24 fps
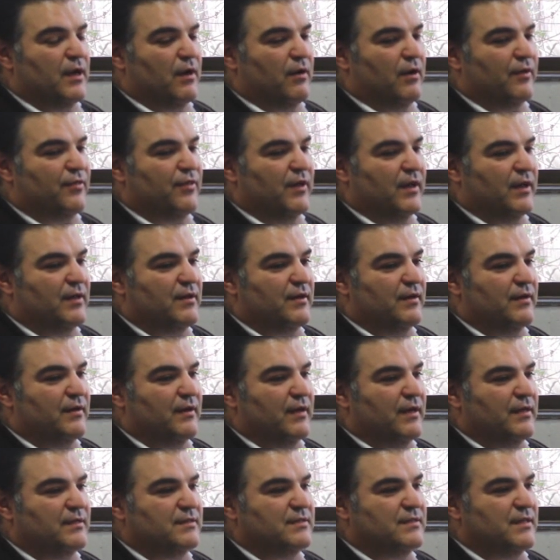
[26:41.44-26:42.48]
think
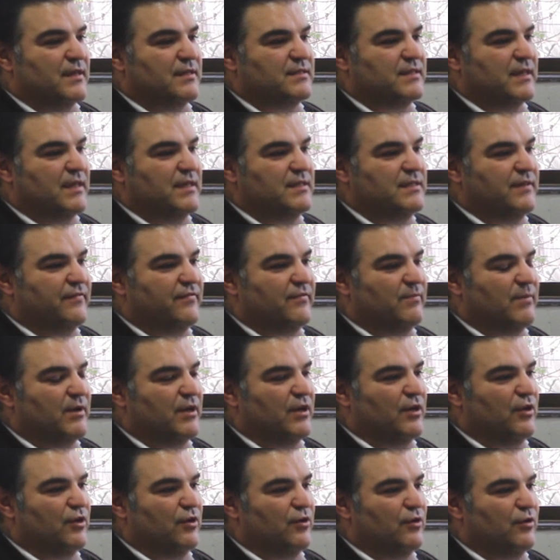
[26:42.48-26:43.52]
it's easy for me to
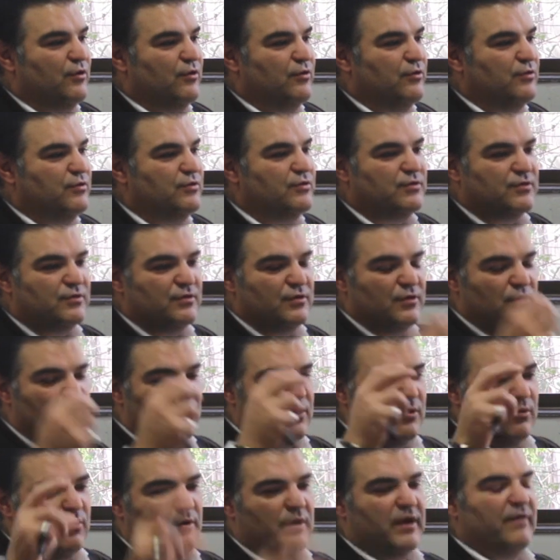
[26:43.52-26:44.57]
use
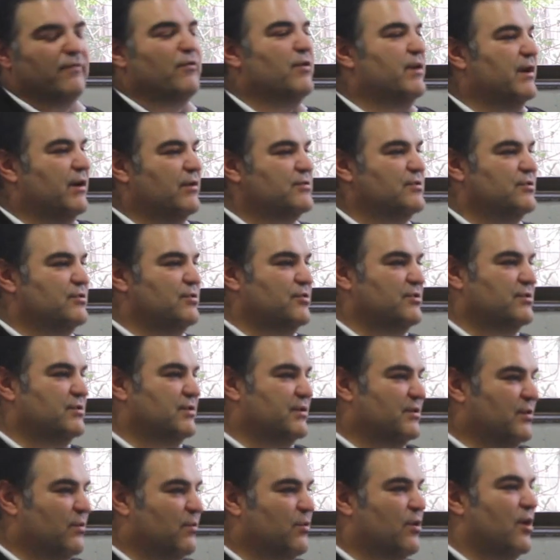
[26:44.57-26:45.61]
what everyone else is using
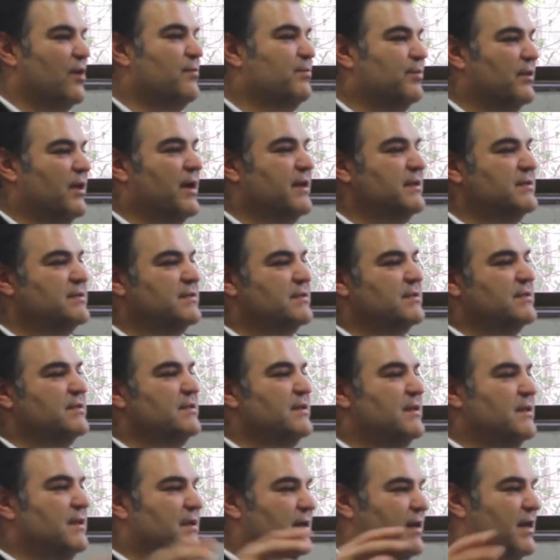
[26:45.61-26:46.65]
in the workplace
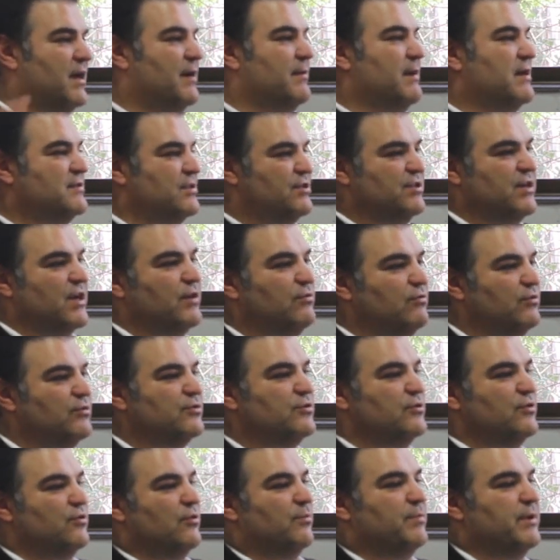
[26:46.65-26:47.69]
as a general
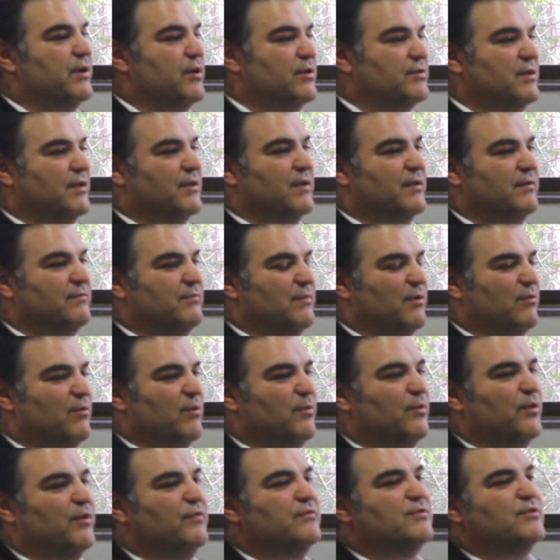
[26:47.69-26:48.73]
tool, because it
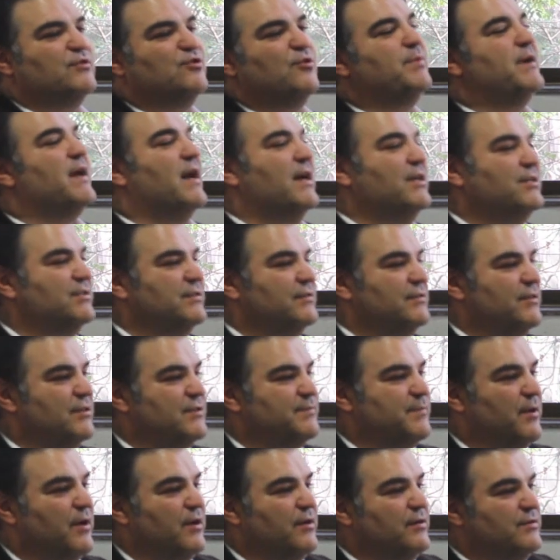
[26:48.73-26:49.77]
removes the duplication, I
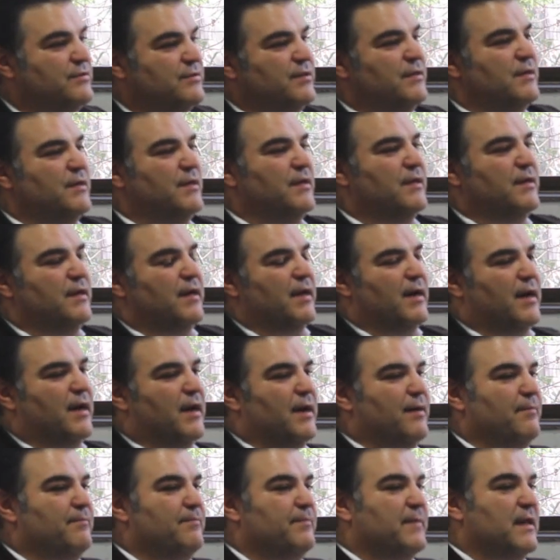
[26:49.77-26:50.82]
suppose.
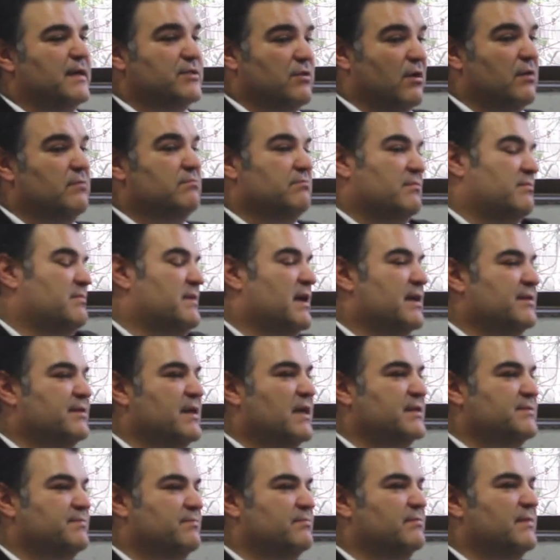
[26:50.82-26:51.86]
And so
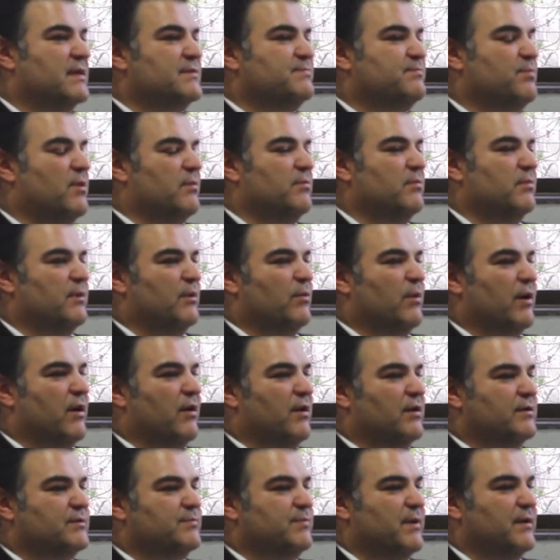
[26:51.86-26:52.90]
that's probably where
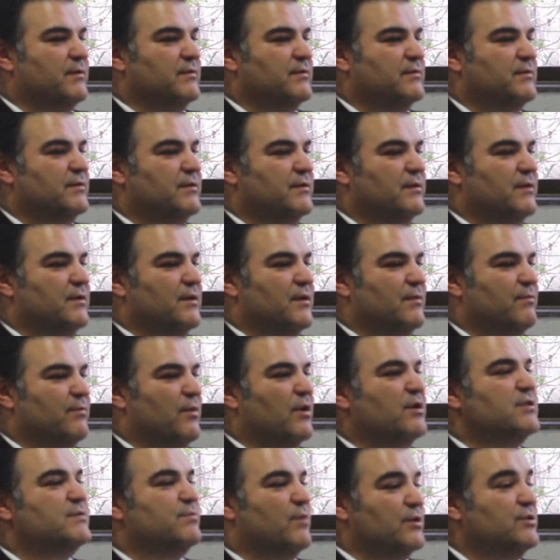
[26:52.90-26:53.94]
I spend
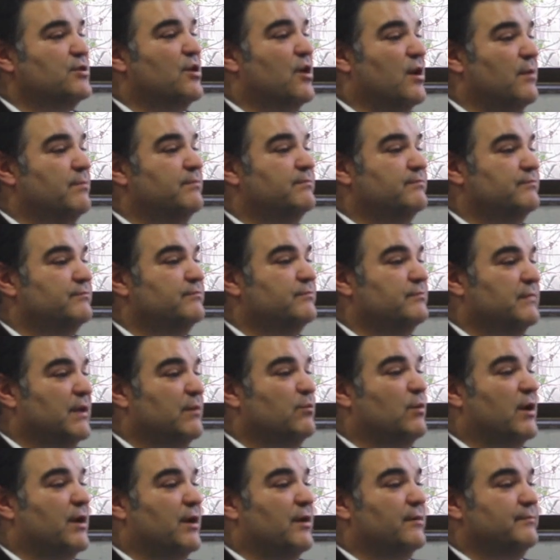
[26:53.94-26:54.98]
most of my time in
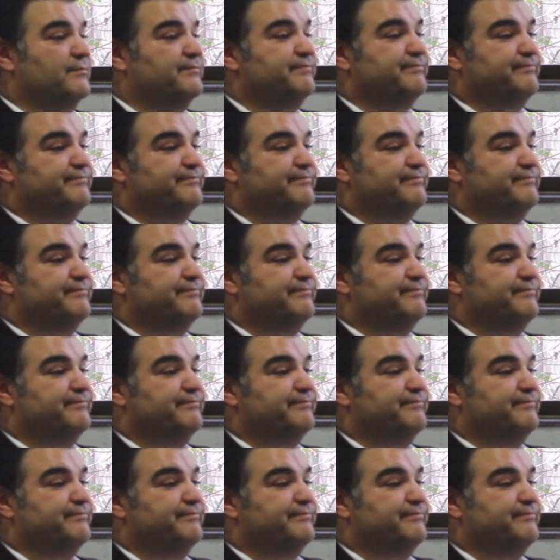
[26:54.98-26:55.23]
OneNote.